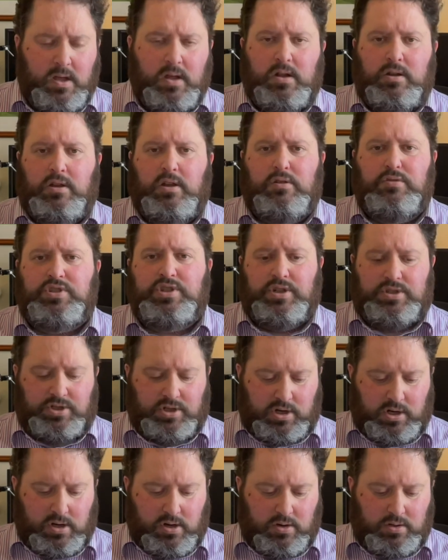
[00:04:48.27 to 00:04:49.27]
low jitter
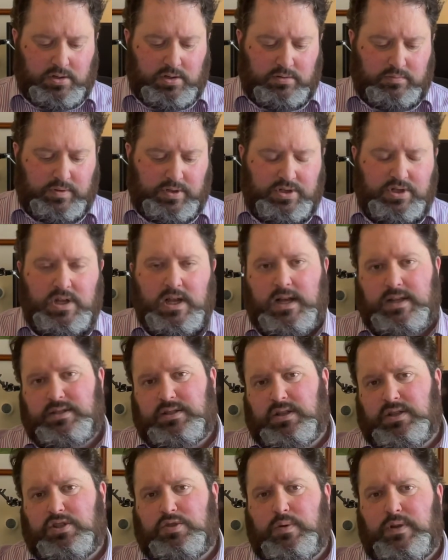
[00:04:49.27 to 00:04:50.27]
clock, which has
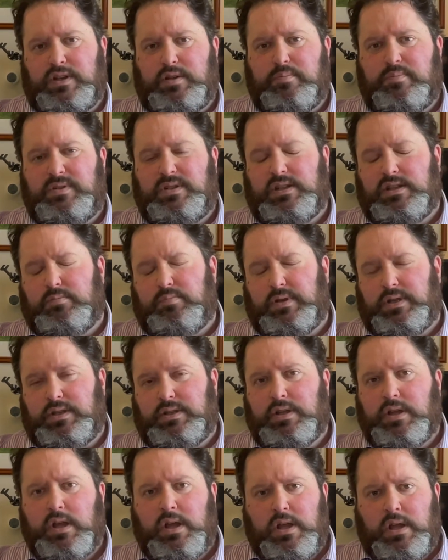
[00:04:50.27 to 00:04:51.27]
a 20
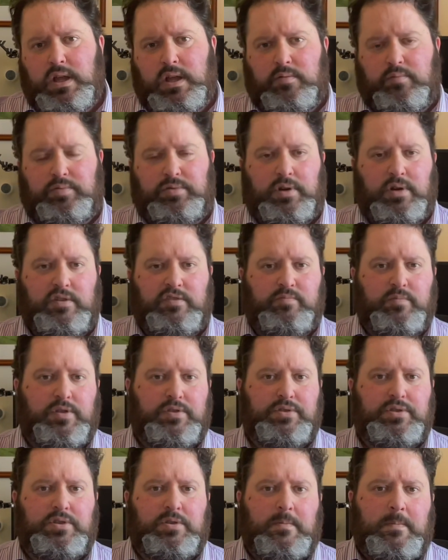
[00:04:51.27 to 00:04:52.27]
dB
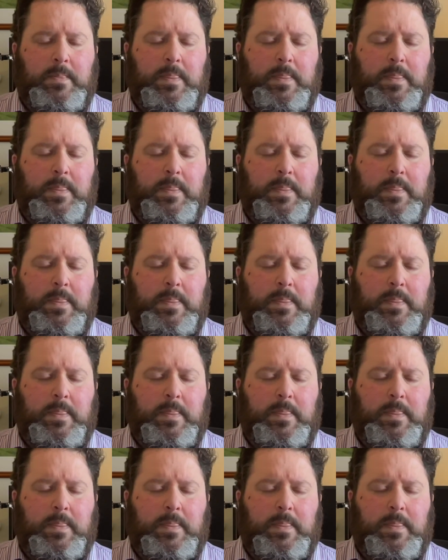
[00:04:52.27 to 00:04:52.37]
improvement.